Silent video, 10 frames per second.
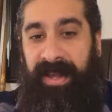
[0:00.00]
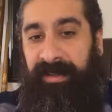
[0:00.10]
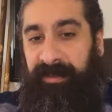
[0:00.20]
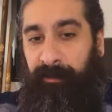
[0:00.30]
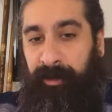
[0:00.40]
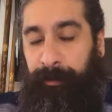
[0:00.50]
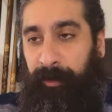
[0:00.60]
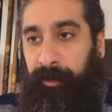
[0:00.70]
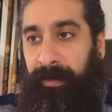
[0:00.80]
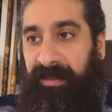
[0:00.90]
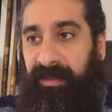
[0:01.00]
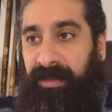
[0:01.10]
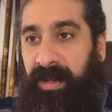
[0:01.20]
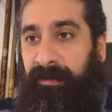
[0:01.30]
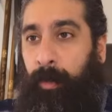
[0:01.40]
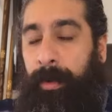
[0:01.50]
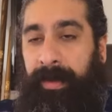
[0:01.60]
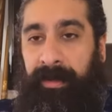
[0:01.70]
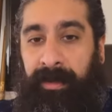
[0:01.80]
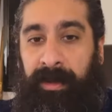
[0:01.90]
and there's a responsibility to love for women.